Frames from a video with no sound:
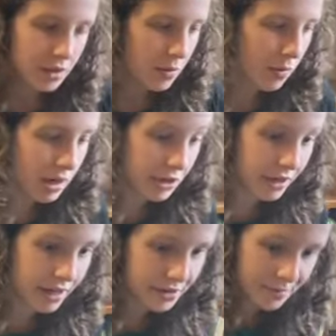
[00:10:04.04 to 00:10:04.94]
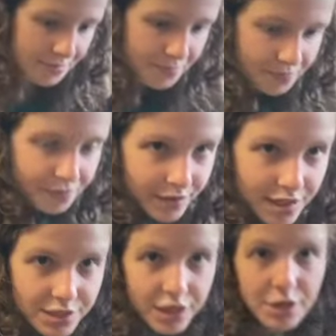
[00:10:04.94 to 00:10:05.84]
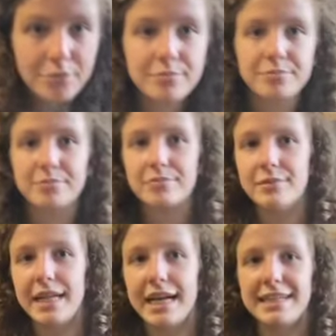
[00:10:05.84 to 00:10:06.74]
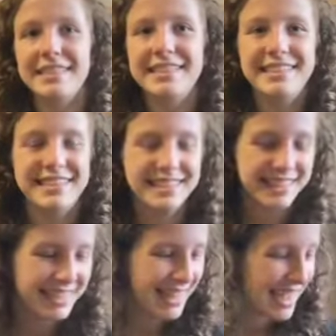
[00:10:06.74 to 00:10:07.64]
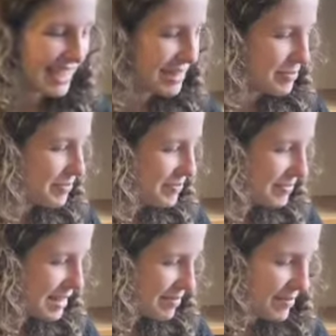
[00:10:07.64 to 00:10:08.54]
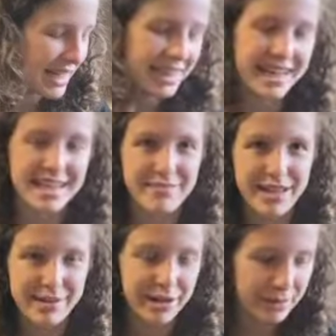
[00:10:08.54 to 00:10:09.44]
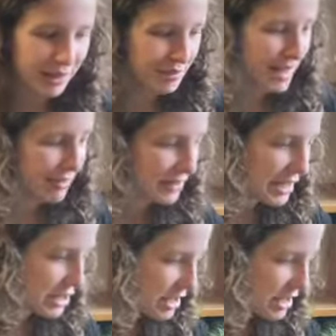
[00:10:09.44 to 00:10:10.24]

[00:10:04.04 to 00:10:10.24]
One or the other. So, yeah. I made my own little modification